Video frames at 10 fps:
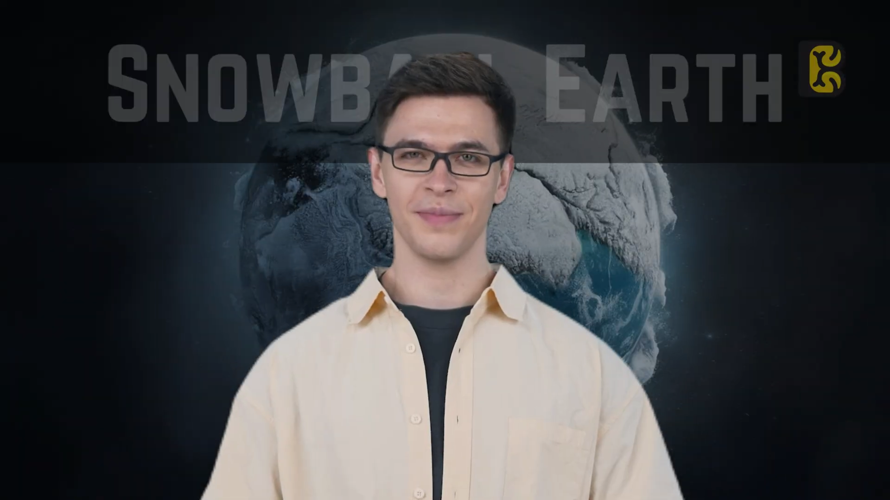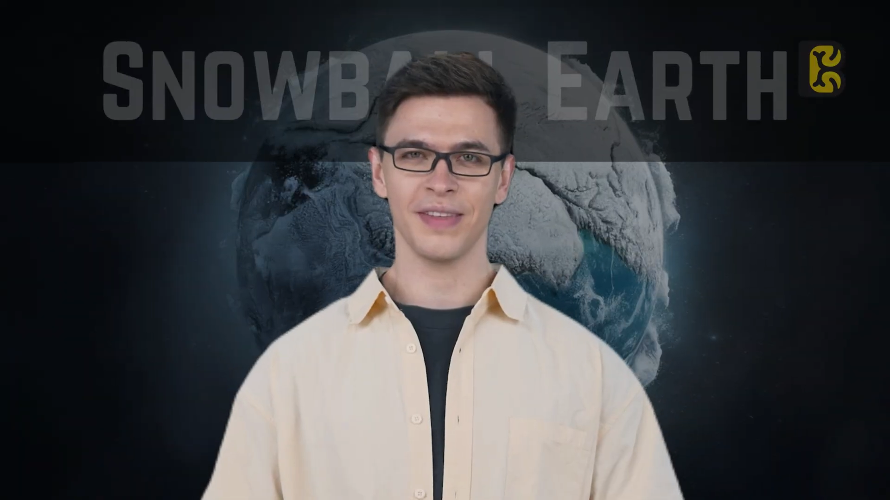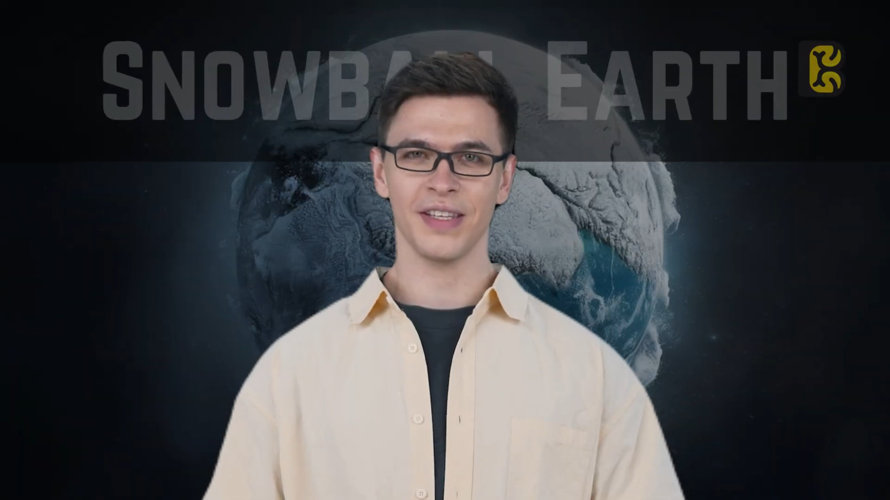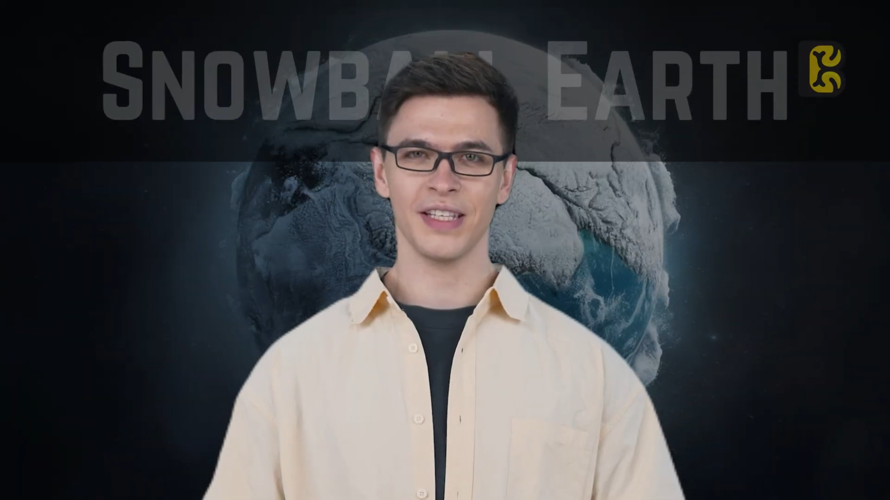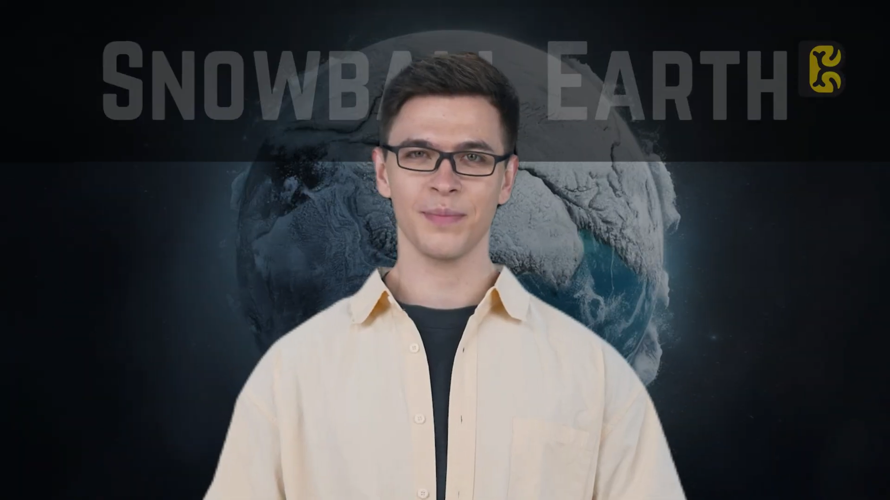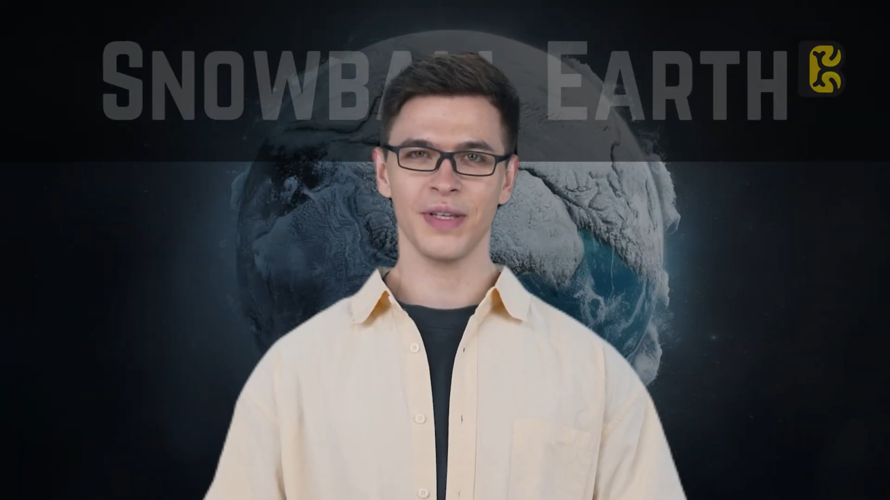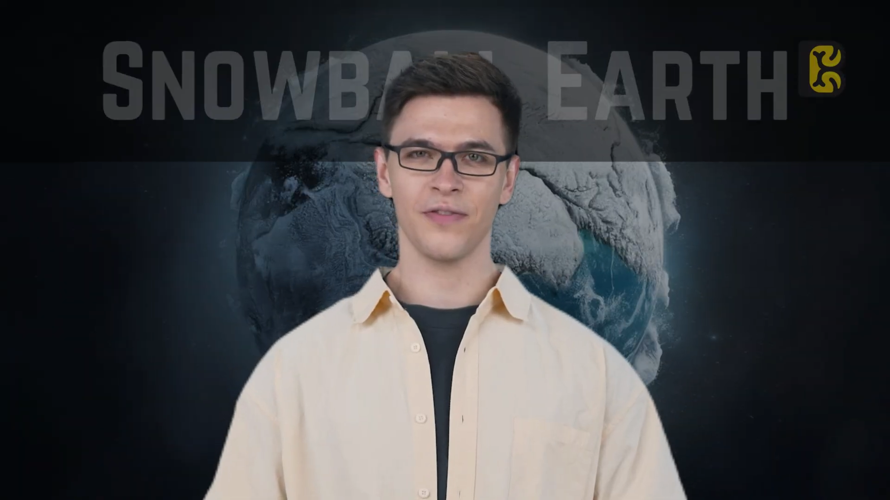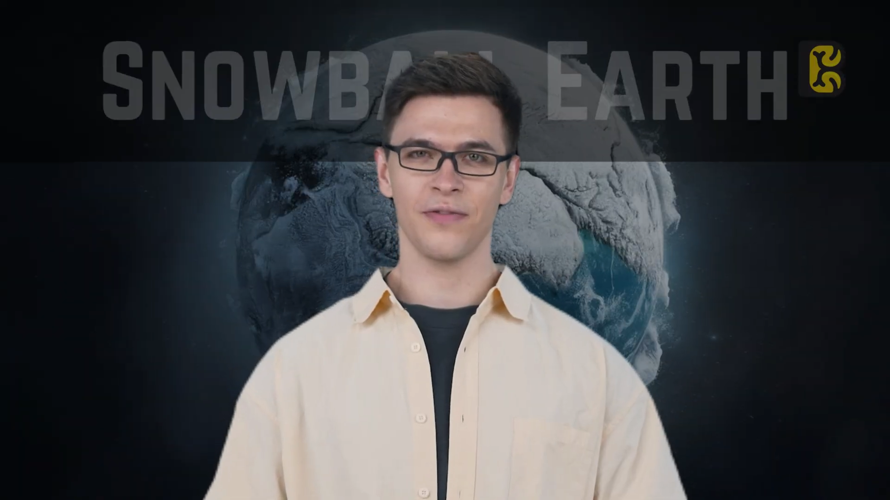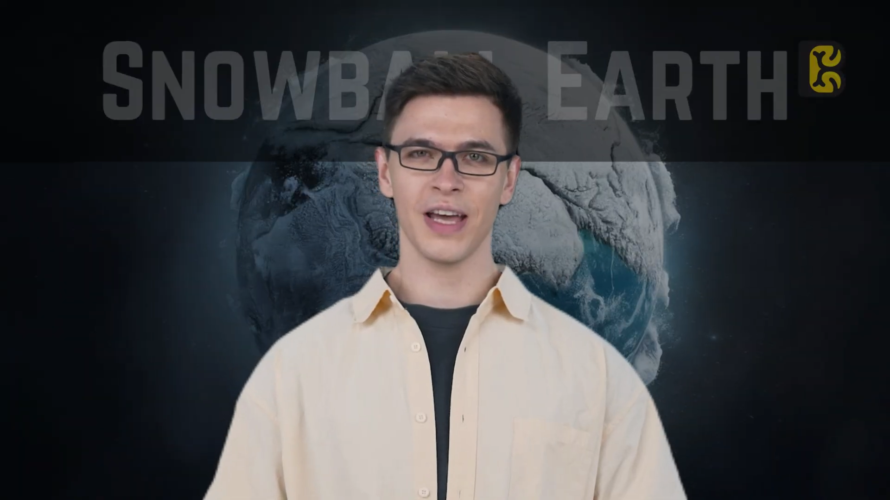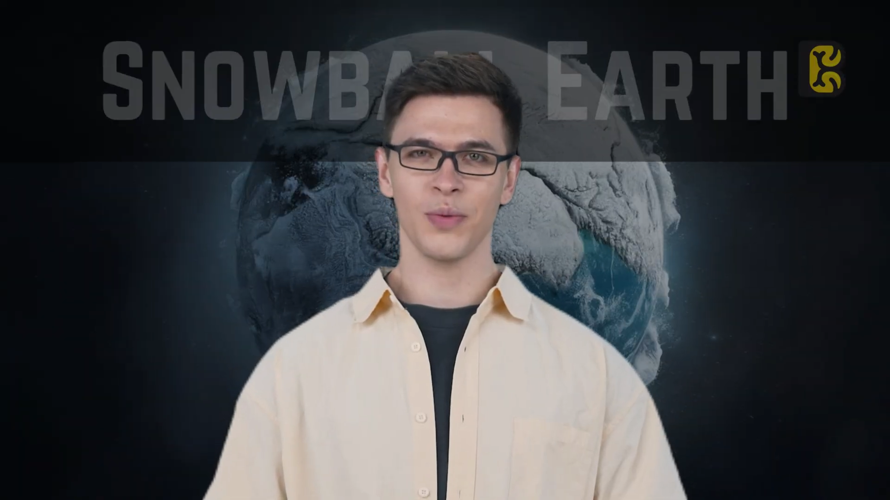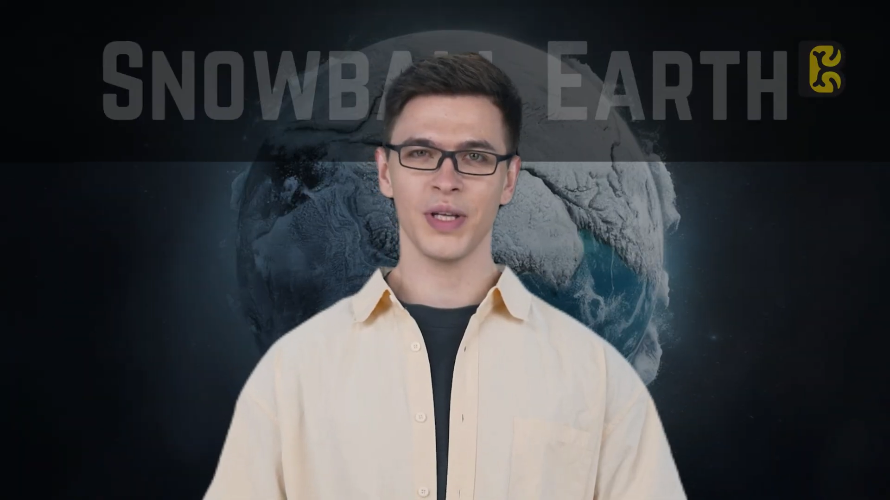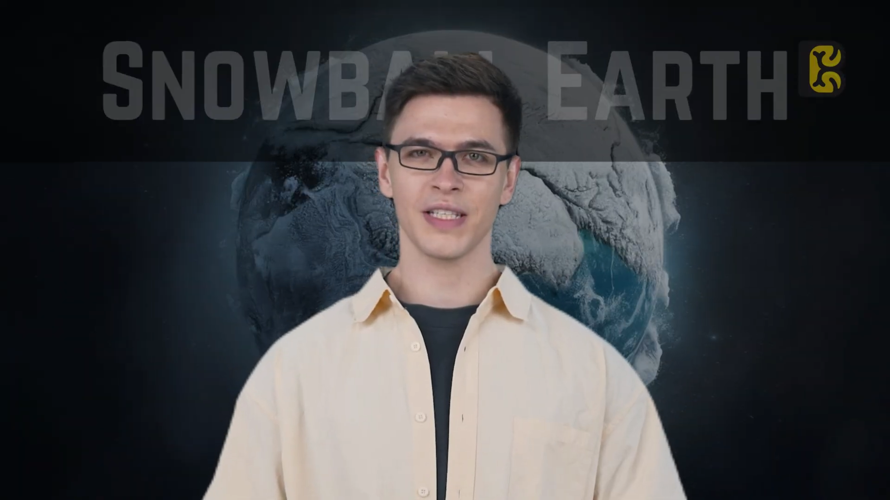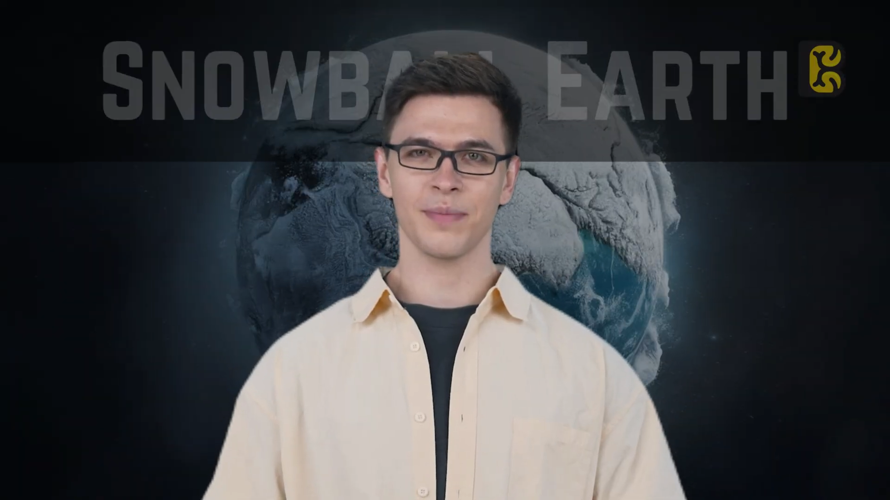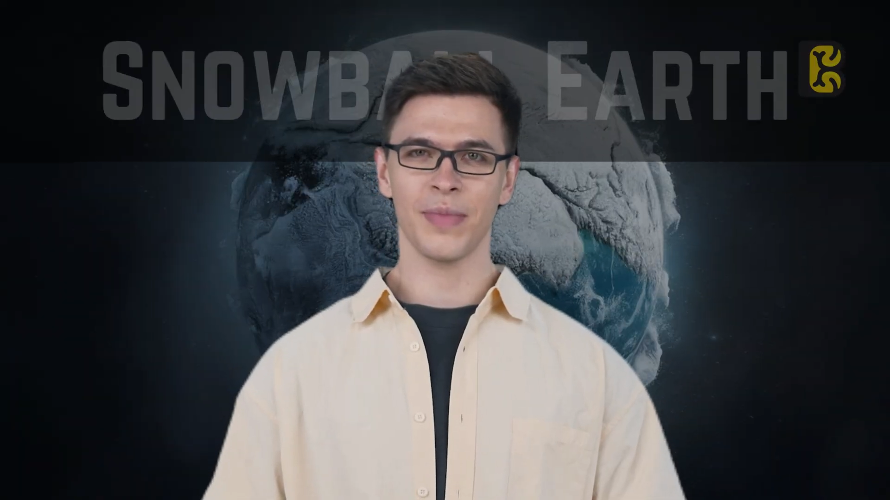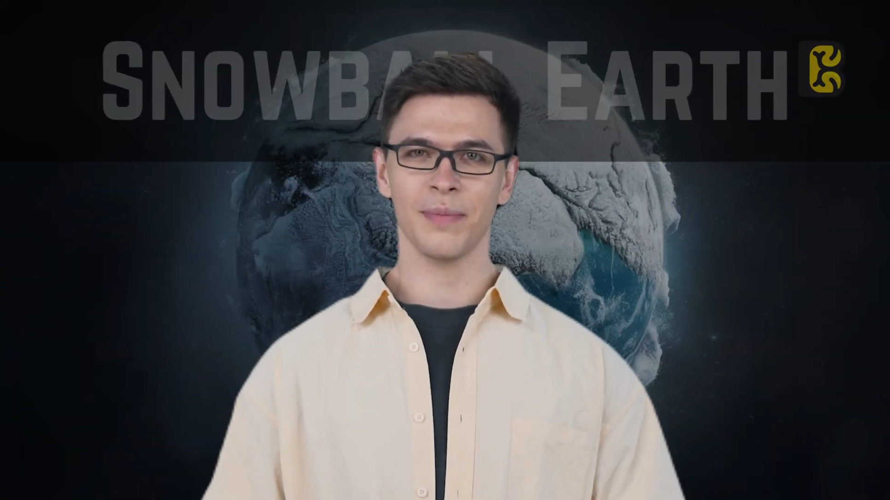They spent five
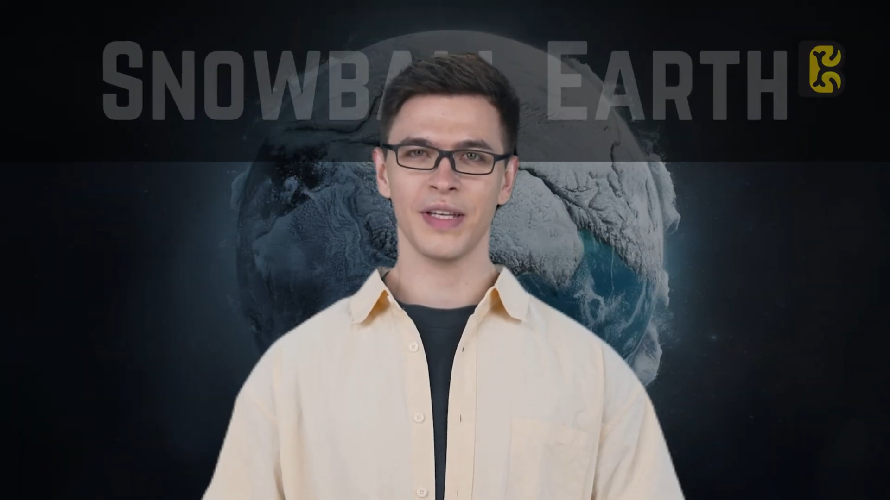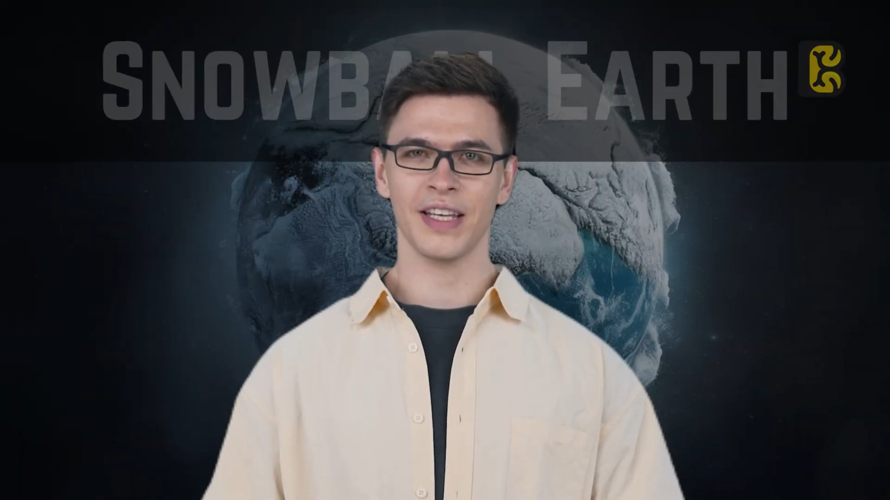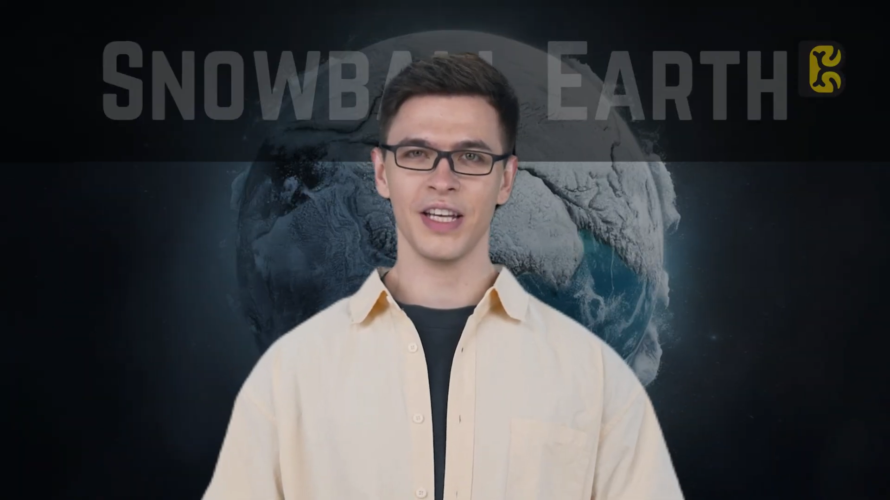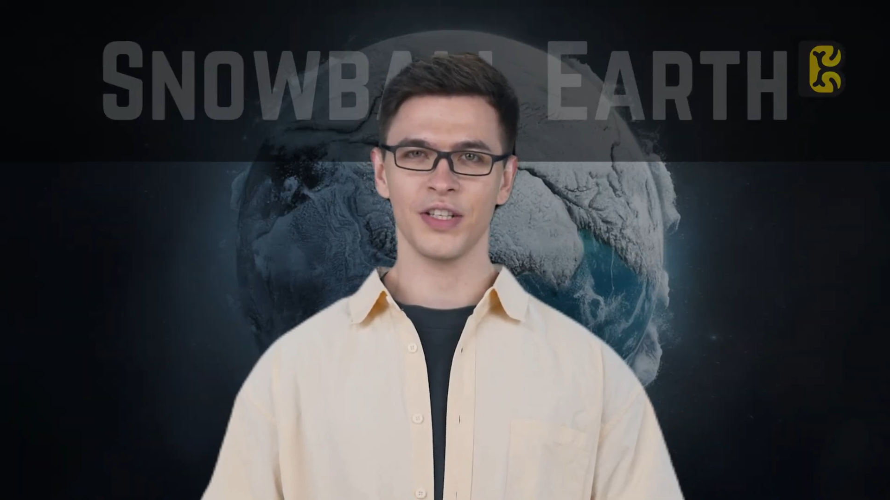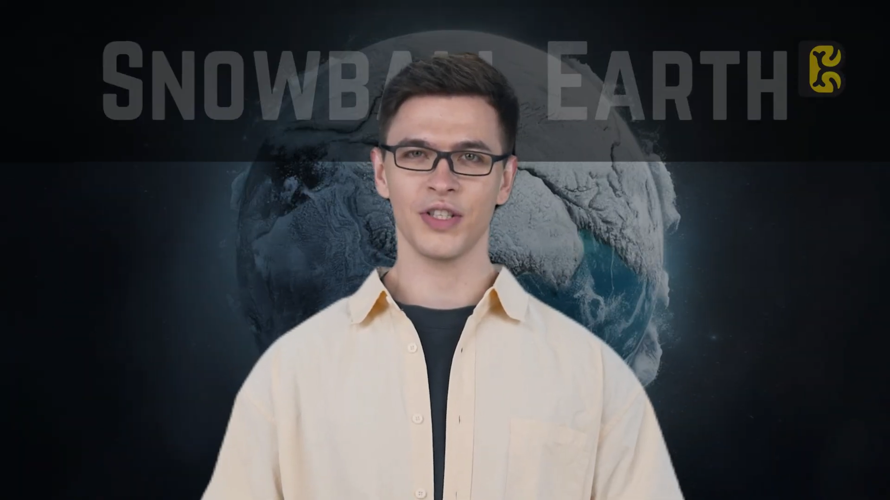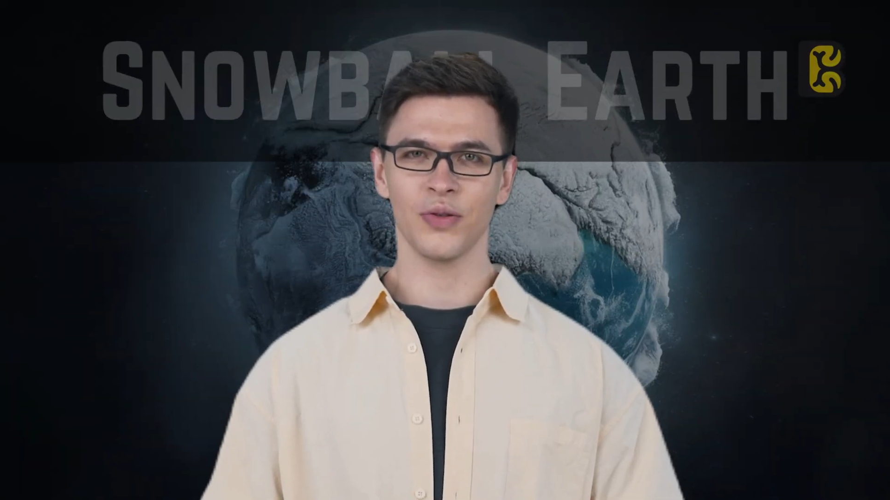weeks mapping King